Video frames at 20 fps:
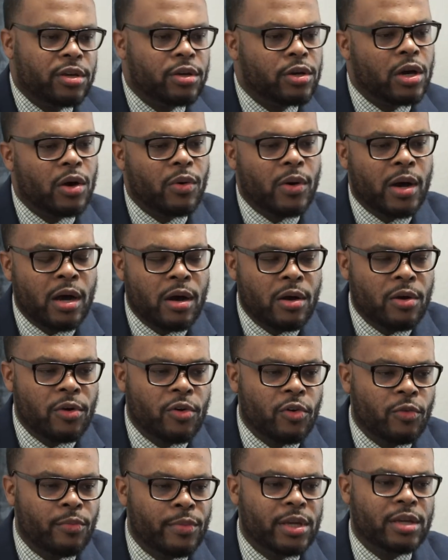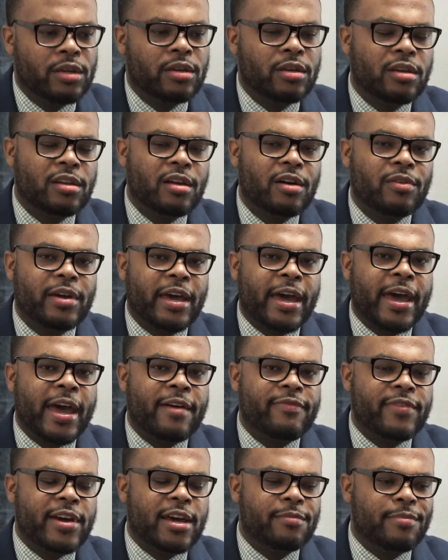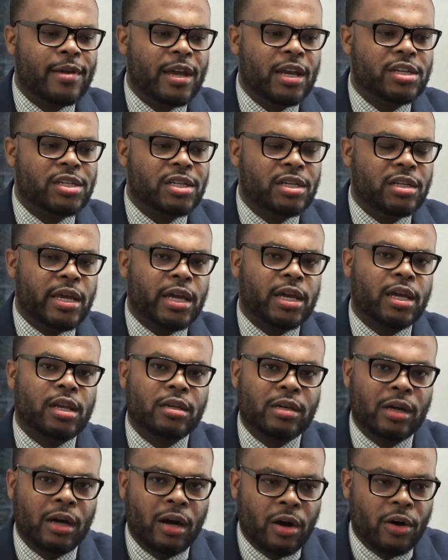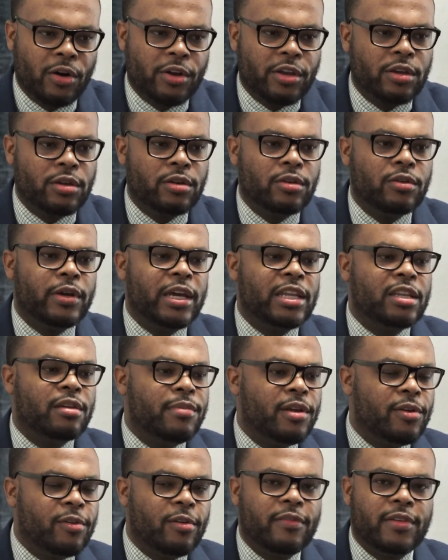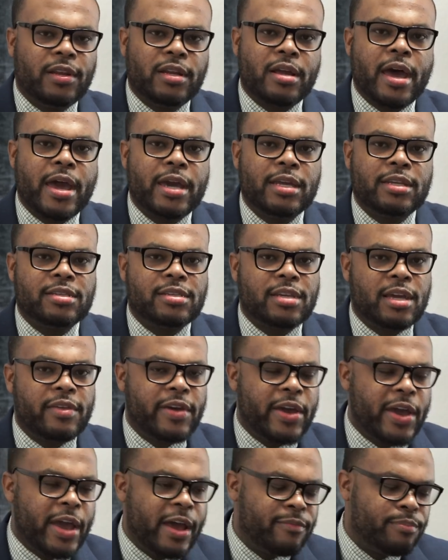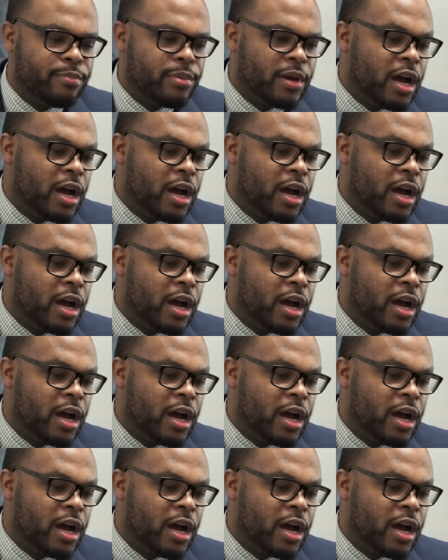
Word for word: you go home, you don't have that patient that can call you in the middle of the night and say they have